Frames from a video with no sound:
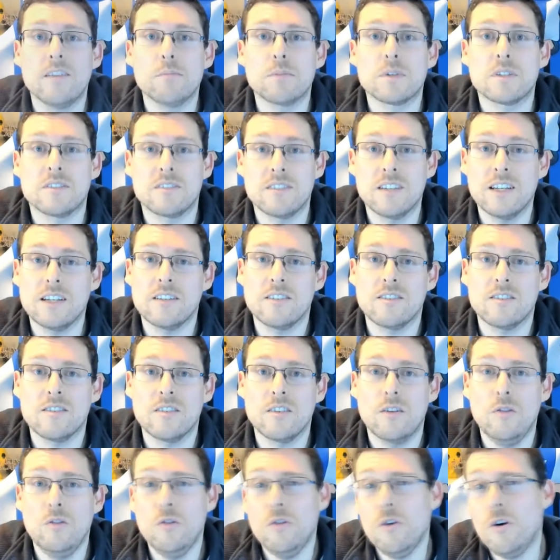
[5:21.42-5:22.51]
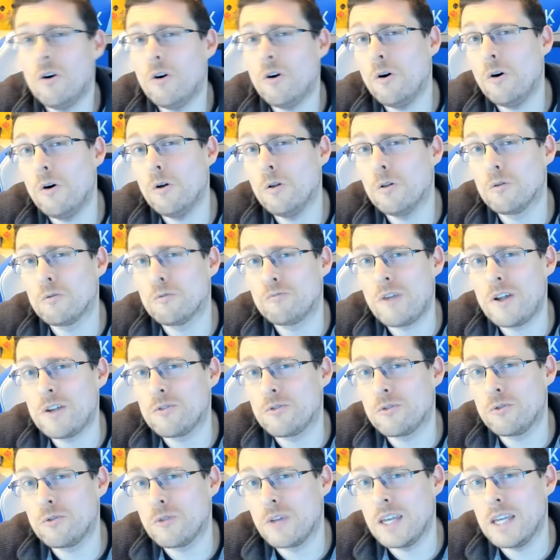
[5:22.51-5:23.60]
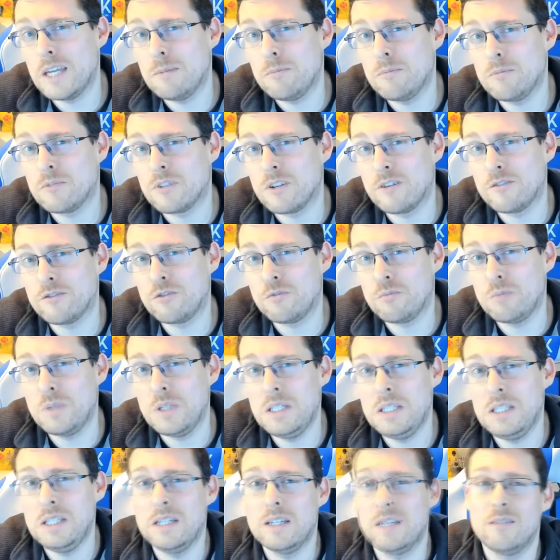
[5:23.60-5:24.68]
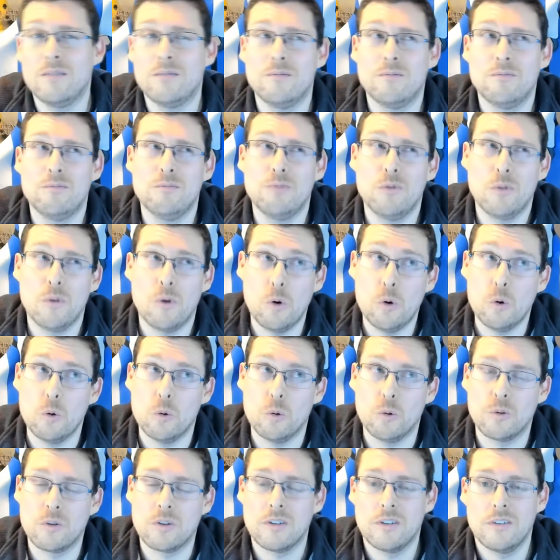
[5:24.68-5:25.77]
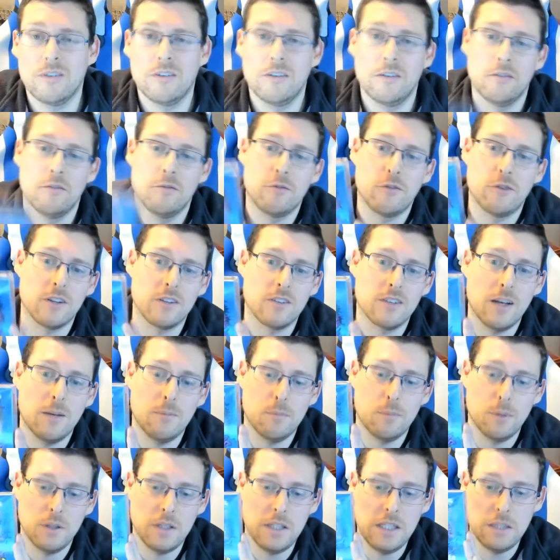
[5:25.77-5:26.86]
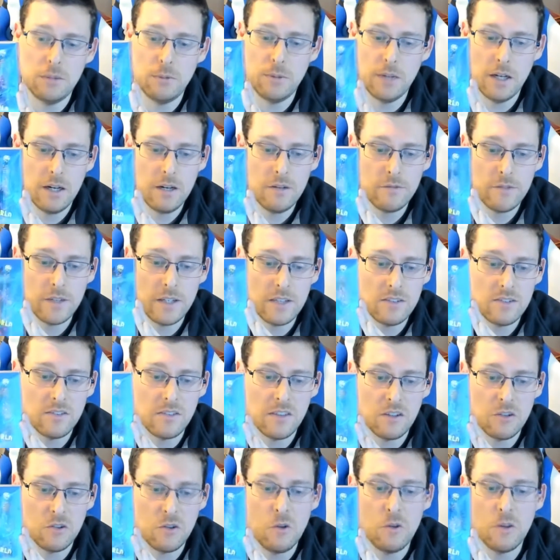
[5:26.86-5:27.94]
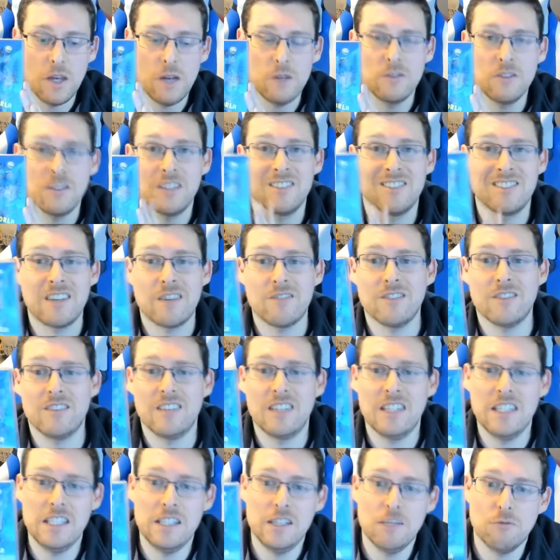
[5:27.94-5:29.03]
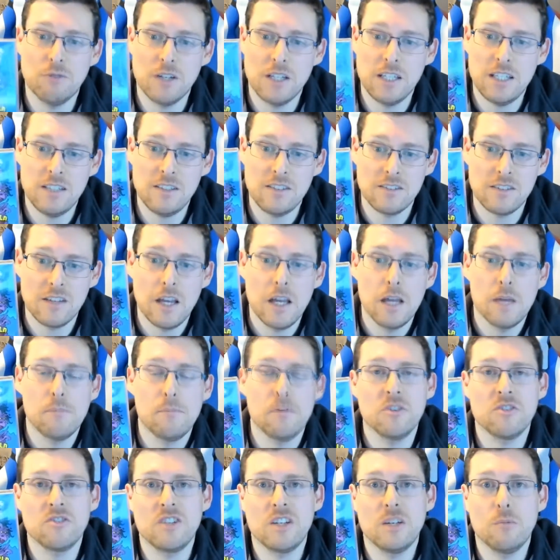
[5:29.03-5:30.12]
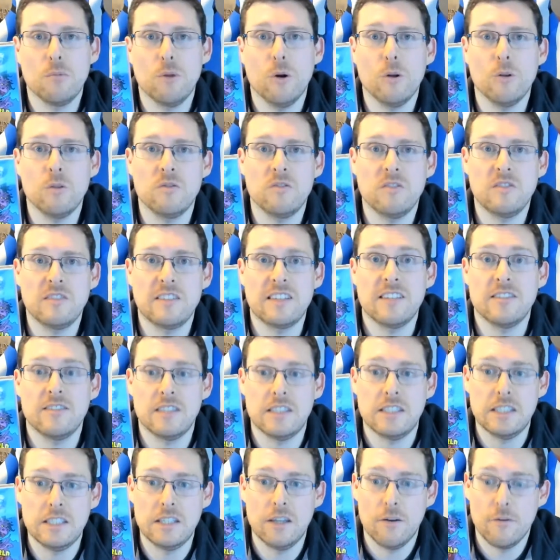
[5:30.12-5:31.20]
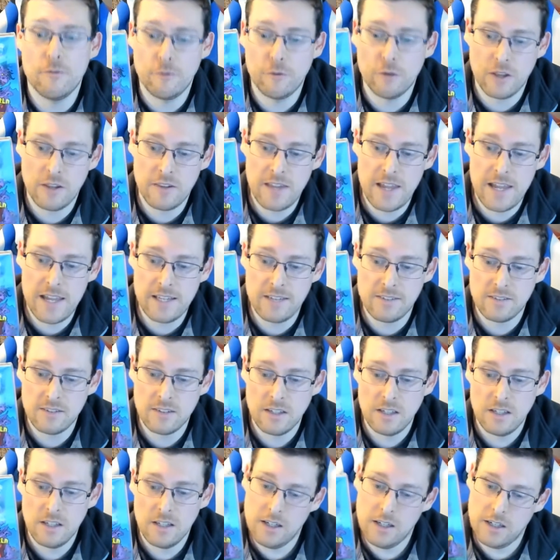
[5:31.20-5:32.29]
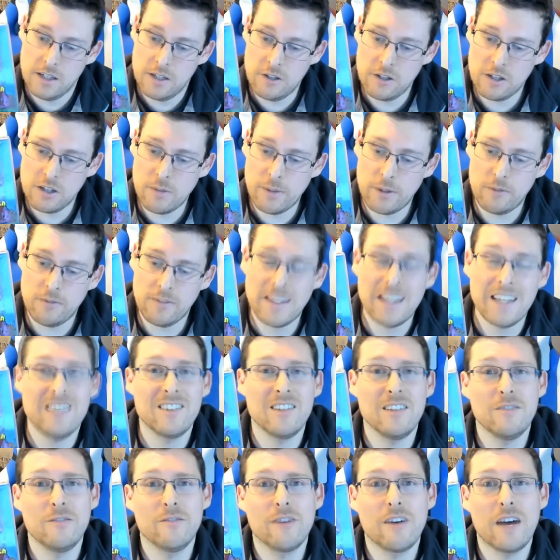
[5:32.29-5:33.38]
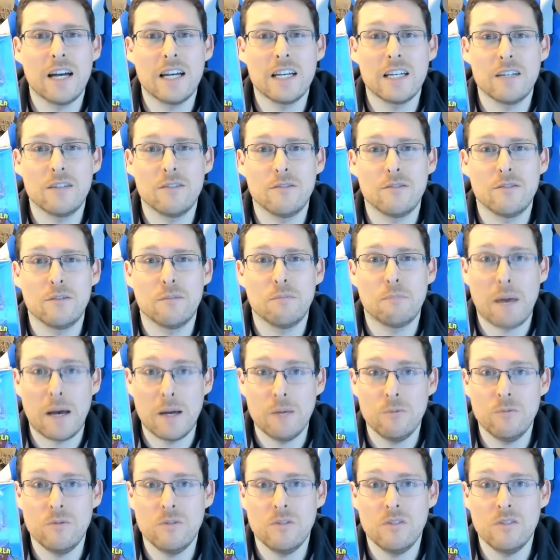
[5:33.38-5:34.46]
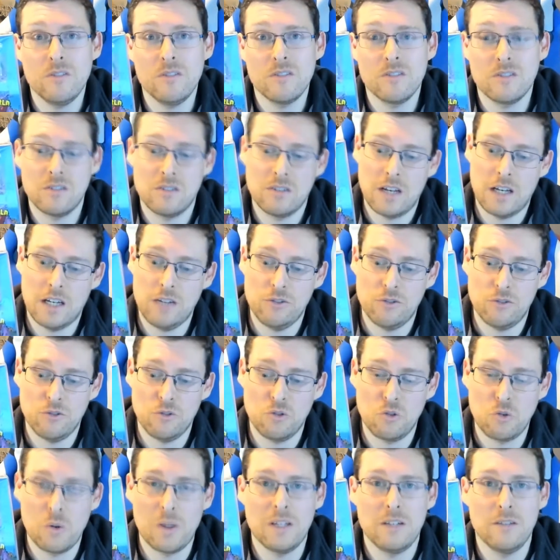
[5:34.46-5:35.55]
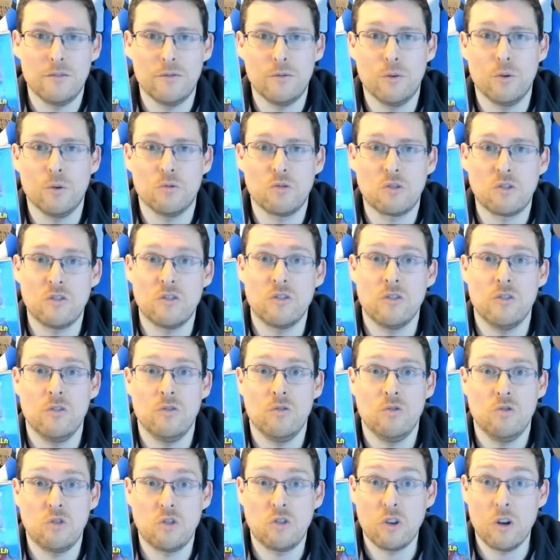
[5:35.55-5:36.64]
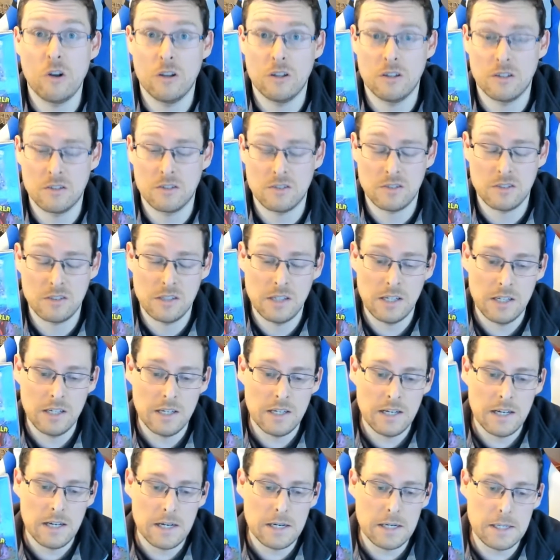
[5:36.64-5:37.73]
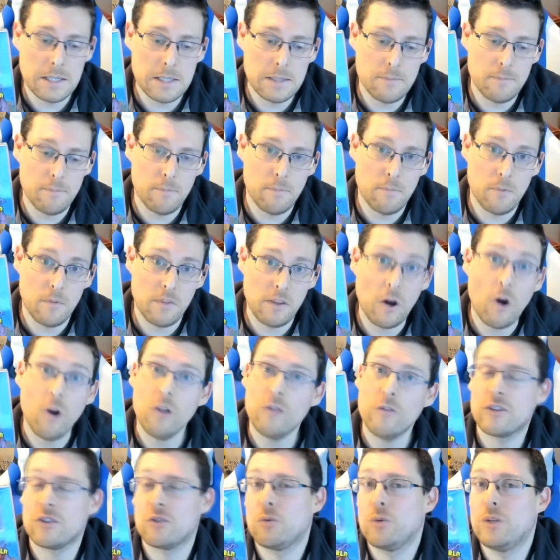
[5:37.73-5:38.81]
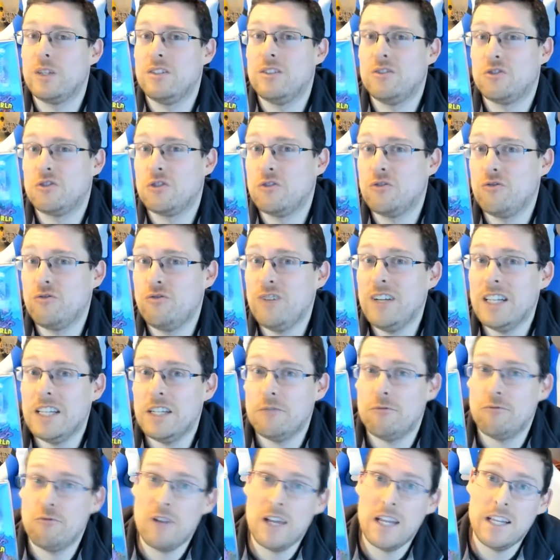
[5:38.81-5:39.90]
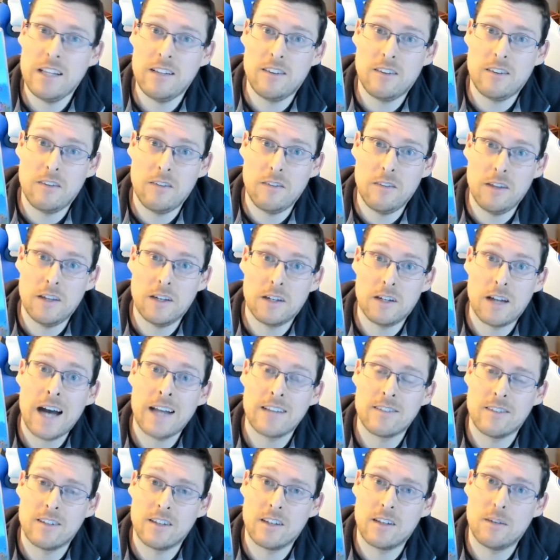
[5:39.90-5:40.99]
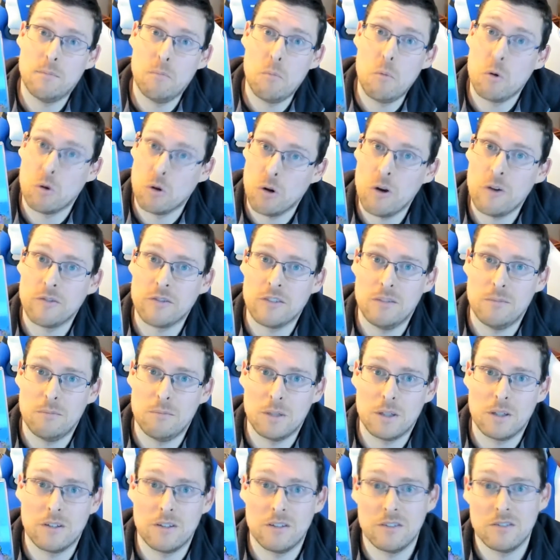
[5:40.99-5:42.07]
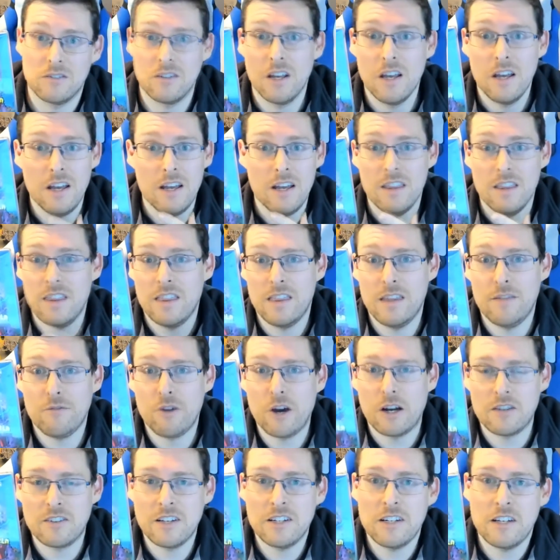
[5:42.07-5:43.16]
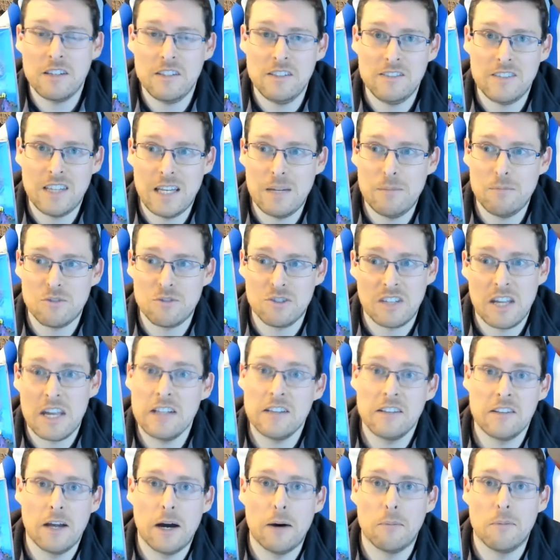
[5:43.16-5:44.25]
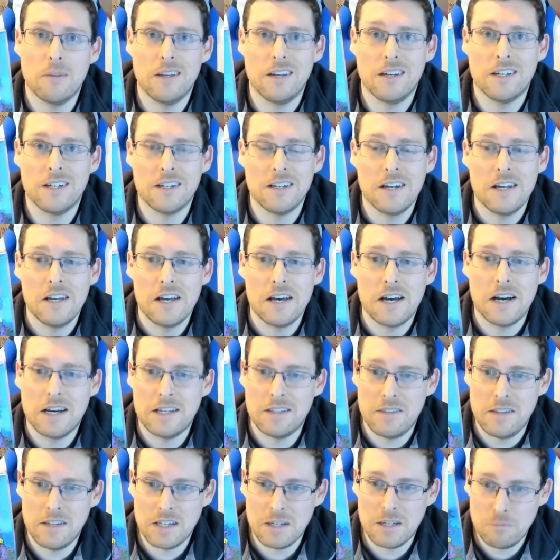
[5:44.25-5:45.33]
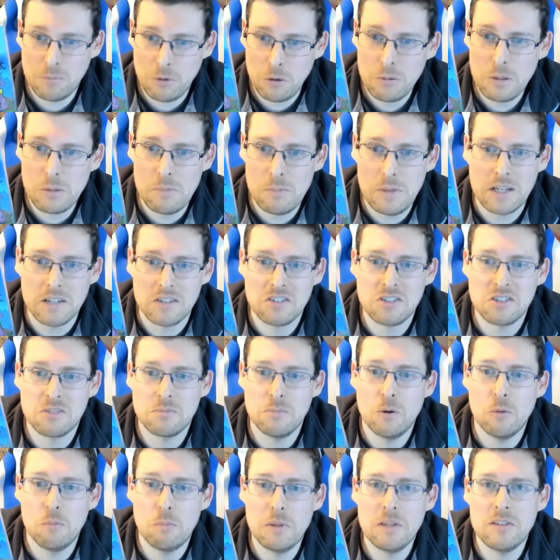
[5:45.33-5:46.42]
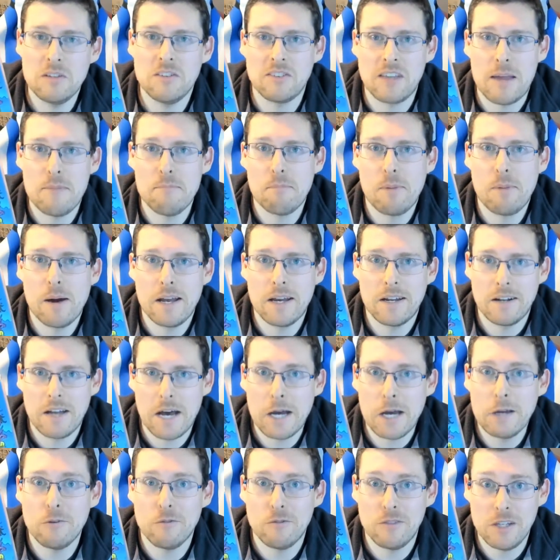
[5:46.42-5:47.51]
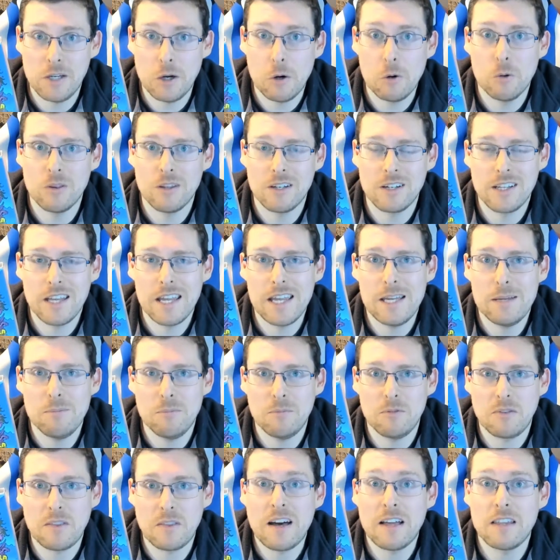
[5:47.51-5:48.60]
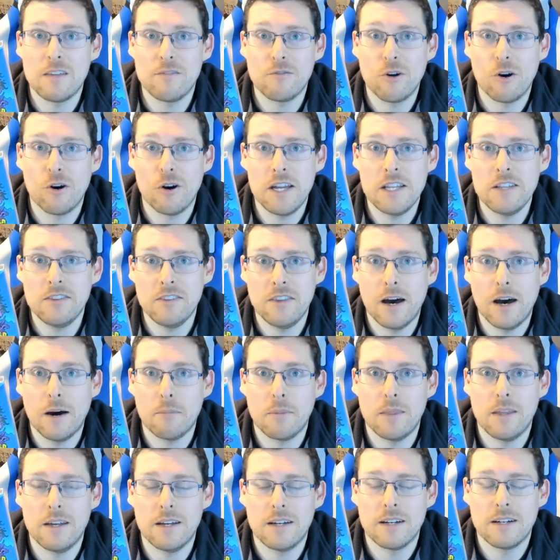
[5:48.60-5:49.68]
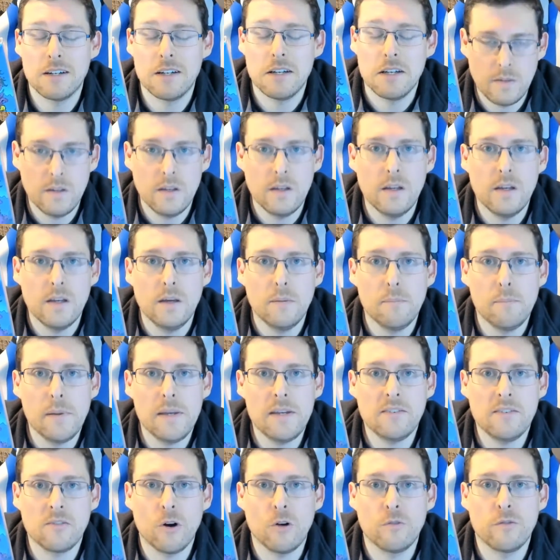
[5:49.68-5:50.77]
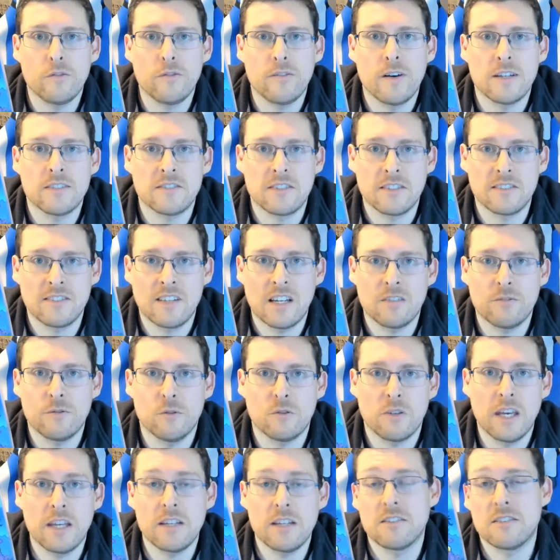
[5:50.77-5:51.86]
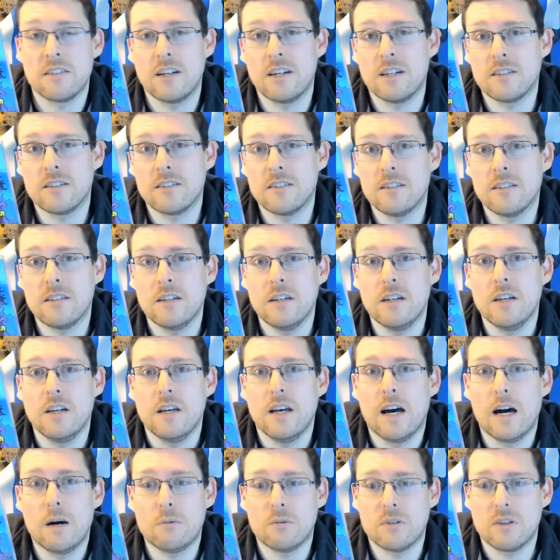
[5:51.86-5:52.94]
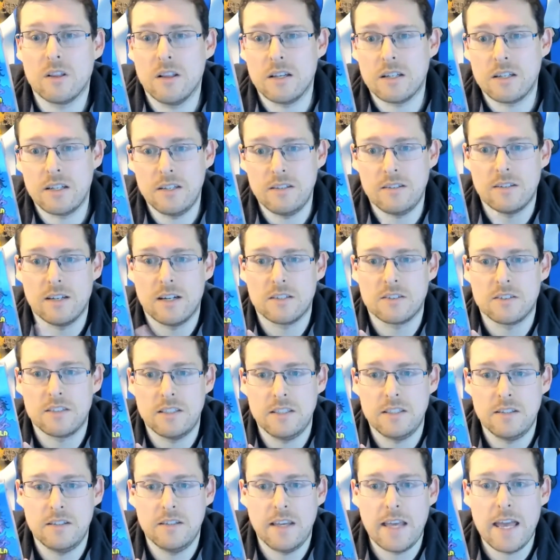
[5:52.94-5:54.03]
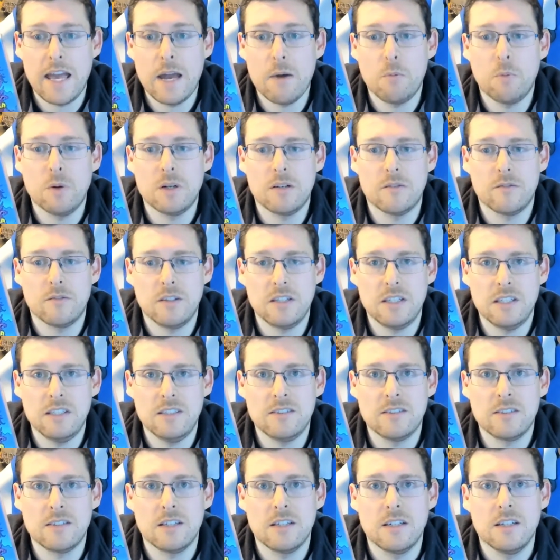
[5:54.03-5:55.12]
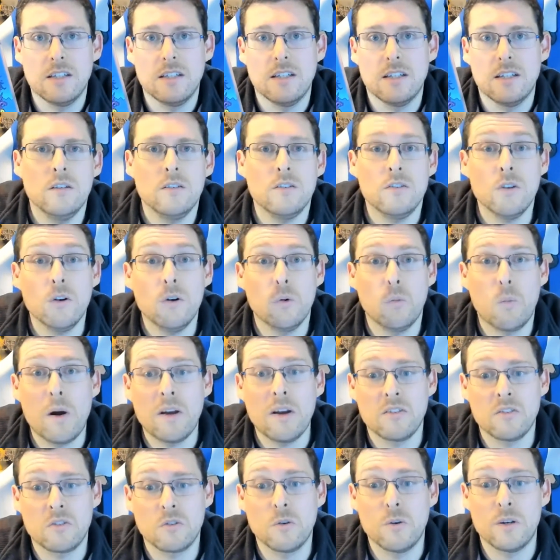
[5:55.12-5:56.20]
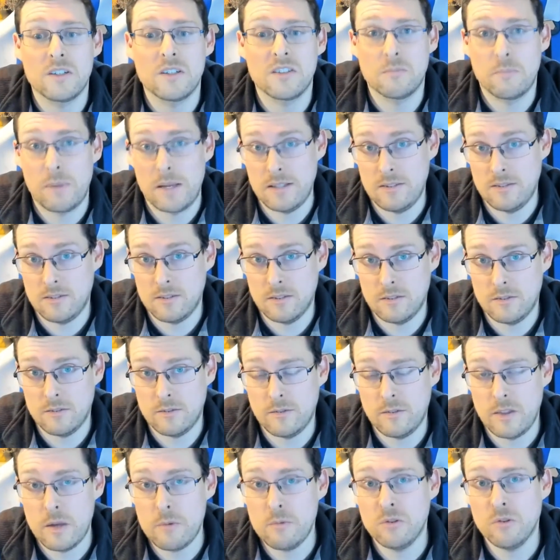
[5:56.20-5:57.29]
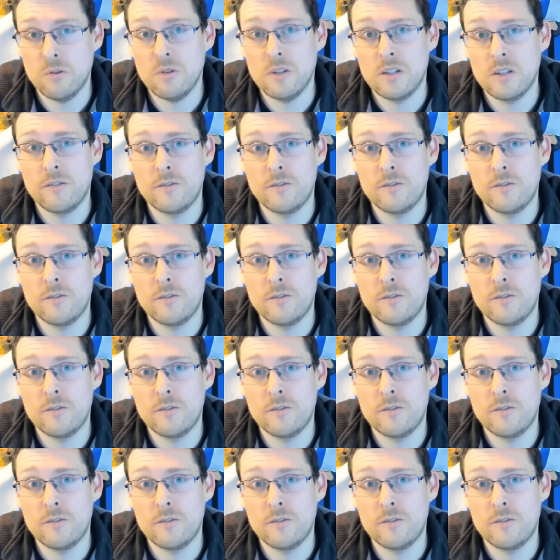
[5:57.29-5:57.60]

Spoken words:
number 6, not all retro games have to be old. For example, here we have, it's the 2017 release, Mystery World Dizzy for the NES. Looking about £95, $124. The Oliver twins should really raid their attic more often because they've got a ton of these games just hidden up there, and they could probably make a small business empire out of the older games that they've got hidden up there. Based off of a successful Kickstarter, I was lucky to actually get one of these. So why is it so expensive? There was only